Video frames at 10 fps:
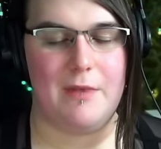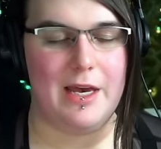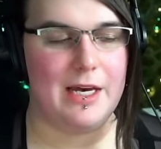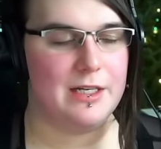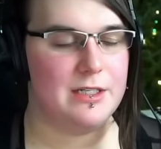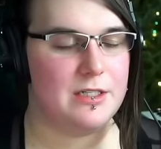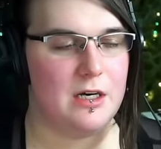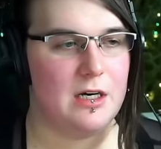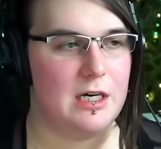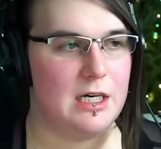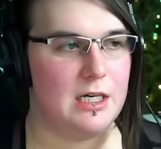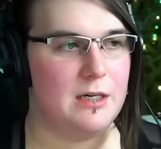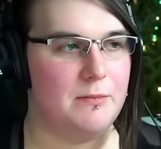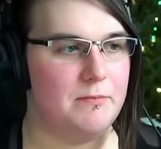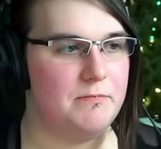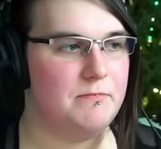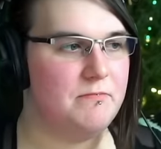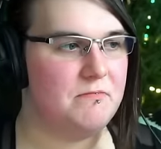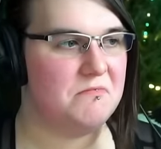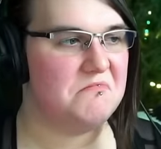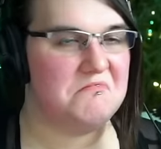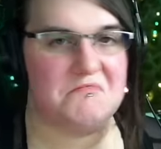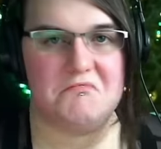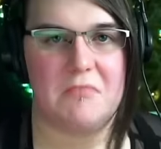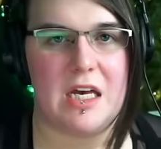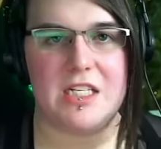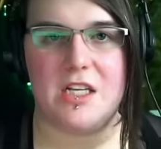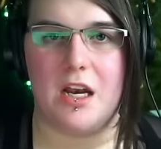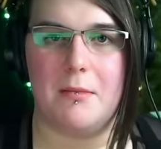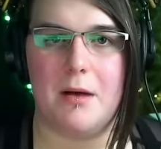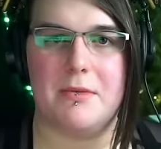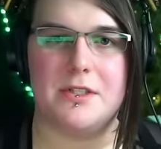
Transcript: and um, it's none of my